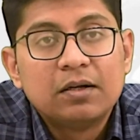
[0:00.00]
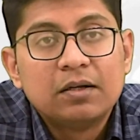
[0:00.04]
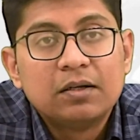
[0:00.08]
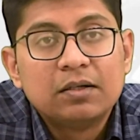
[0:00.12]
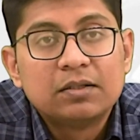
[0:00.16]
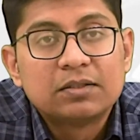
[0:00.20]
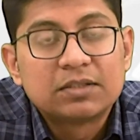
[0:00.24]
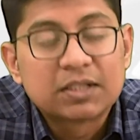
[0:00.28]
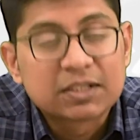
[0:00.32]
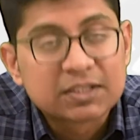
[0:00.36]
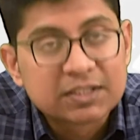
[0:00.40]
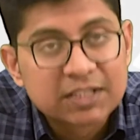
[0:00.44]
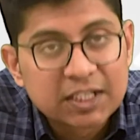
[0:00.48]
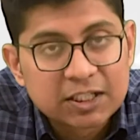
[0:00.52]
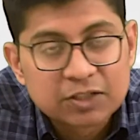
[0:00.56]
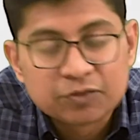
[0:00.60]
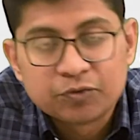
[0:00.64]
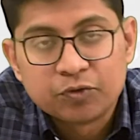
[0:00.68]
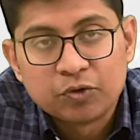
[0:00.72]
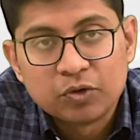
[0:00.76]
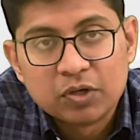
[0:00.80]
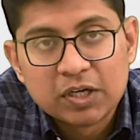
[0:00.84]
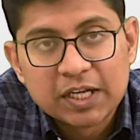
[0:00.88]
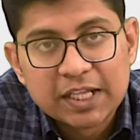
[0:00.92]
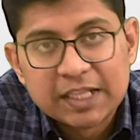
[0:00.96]

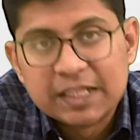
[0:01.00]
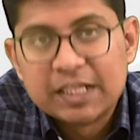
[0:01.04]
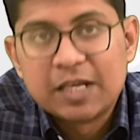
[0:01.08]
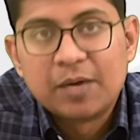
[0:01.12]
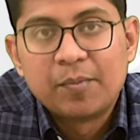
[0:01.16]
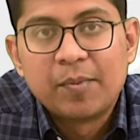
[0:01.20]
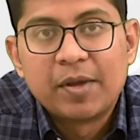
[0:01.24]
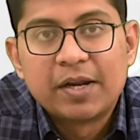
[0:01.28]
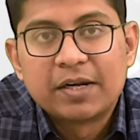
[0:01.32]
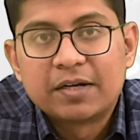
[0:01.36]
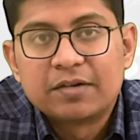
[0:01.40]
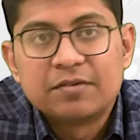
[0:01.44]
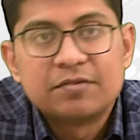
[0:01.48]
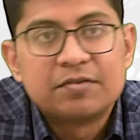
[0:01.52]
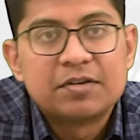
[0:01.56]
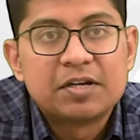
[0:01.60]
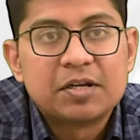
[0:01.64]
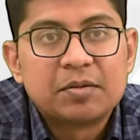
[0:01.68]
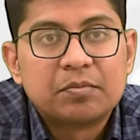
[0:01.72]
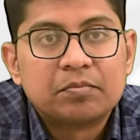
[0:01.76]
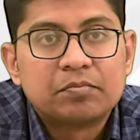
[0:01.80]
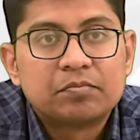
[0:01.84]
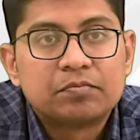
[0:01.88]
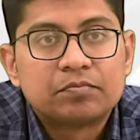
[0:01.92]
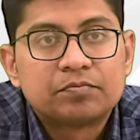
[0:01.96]
successful in the American
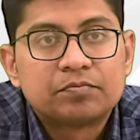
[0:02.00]
dream.